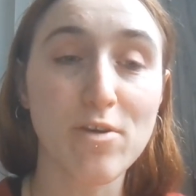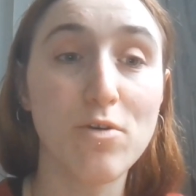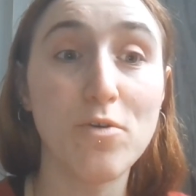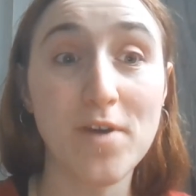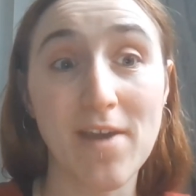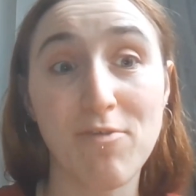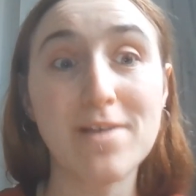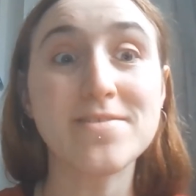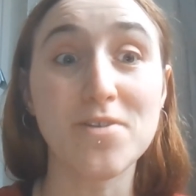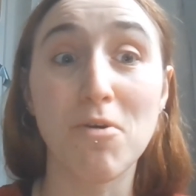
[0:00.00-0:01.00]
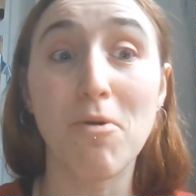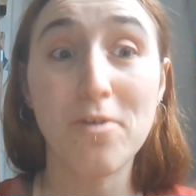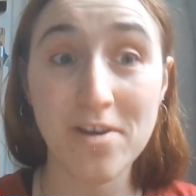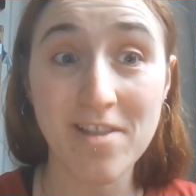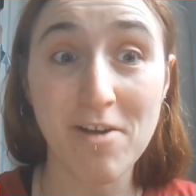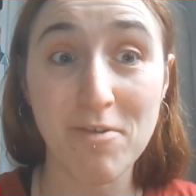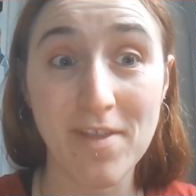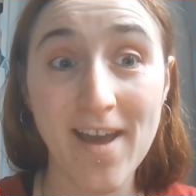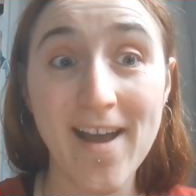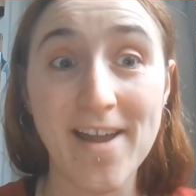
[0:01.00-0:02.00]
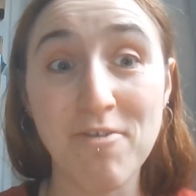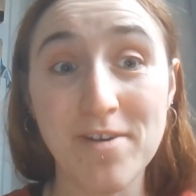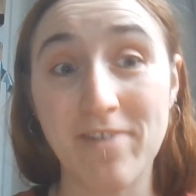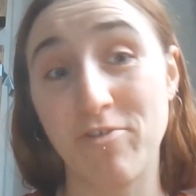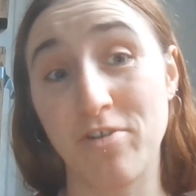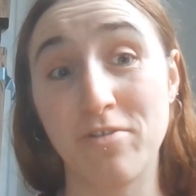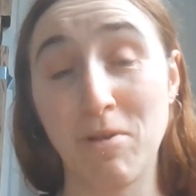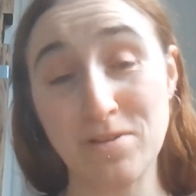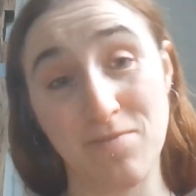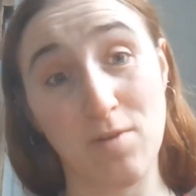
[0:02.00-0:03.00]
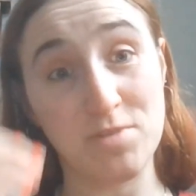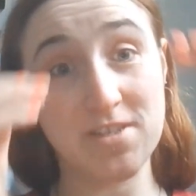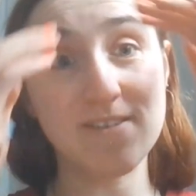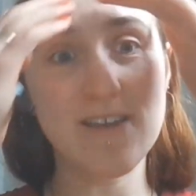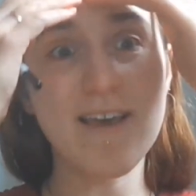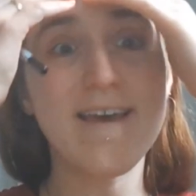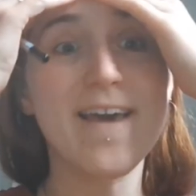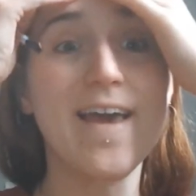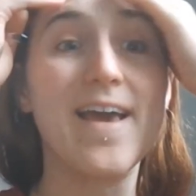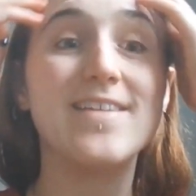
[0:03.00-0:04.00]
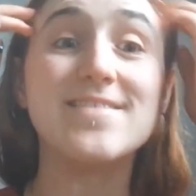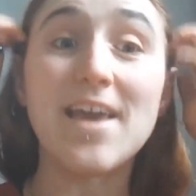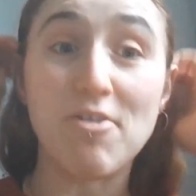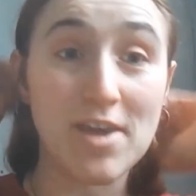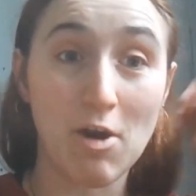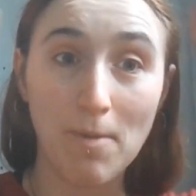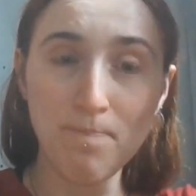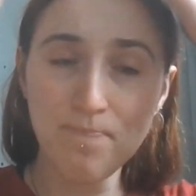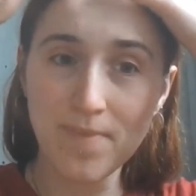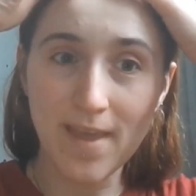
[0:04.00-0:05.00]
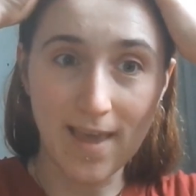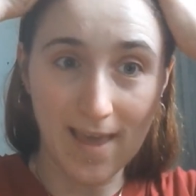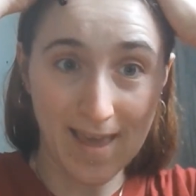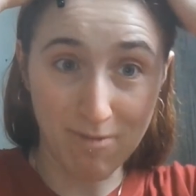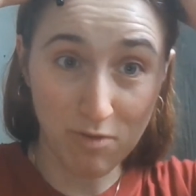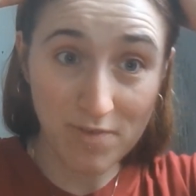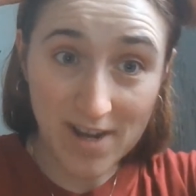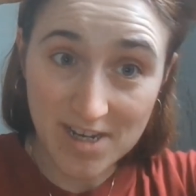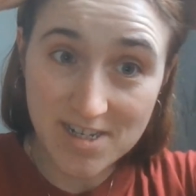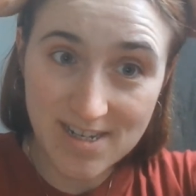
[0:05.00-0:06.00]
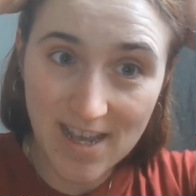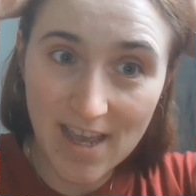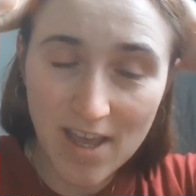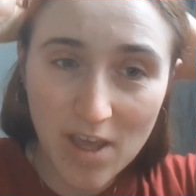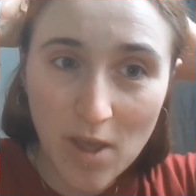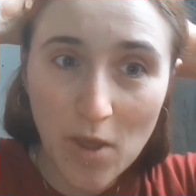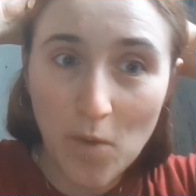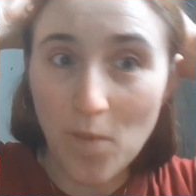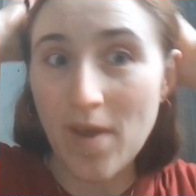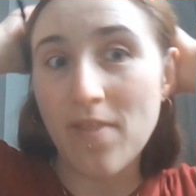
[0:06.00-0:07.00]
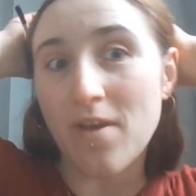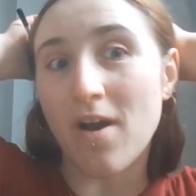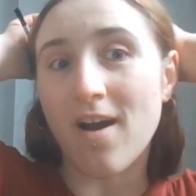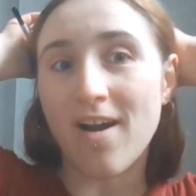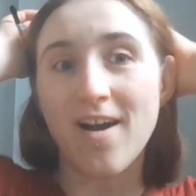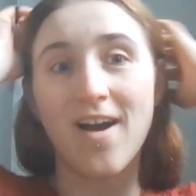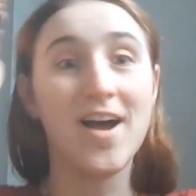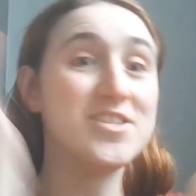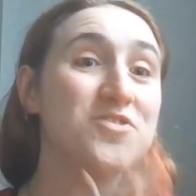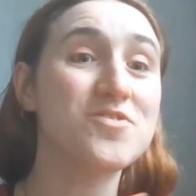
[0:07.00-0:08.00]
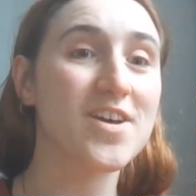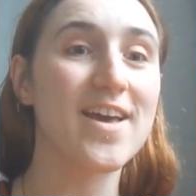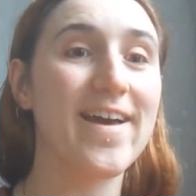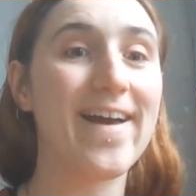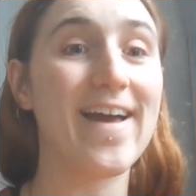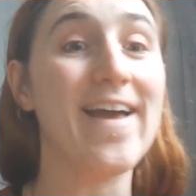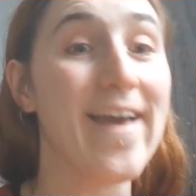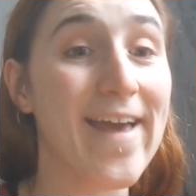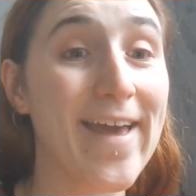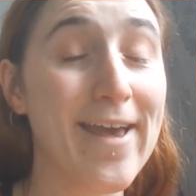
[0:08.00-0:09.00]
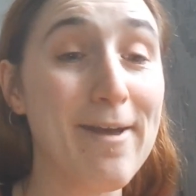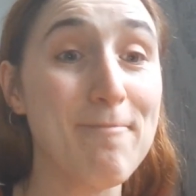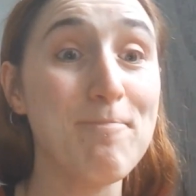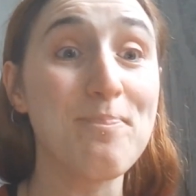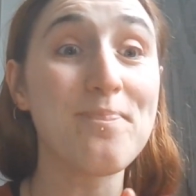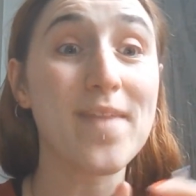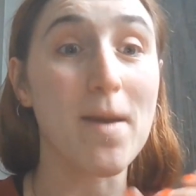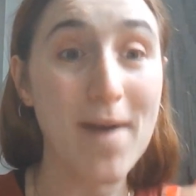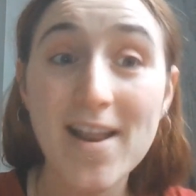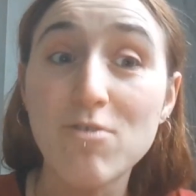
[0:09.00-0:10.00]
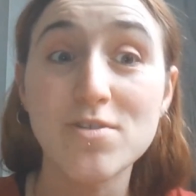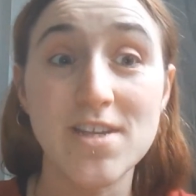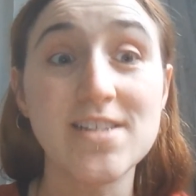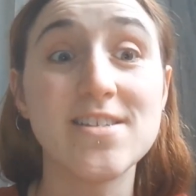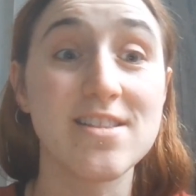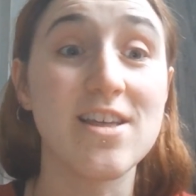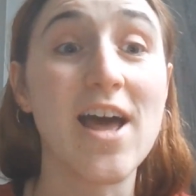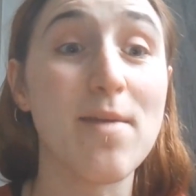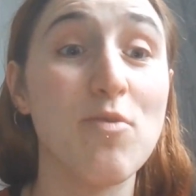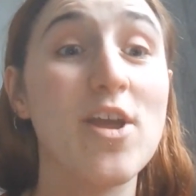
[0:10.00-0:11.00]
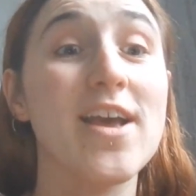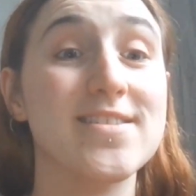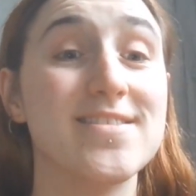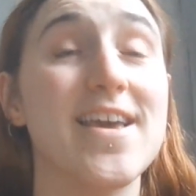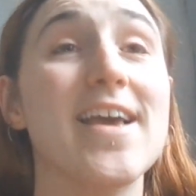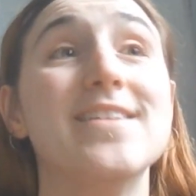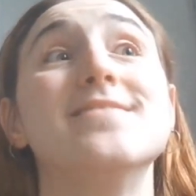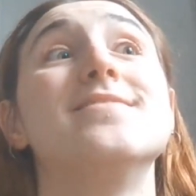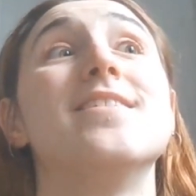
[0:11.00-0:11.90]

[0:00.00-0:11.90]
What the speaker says: Okay everyone, so good luck with that. I know I give you lots of options. See how you get on. We'll finish today with a joke. A man goes into the library and says,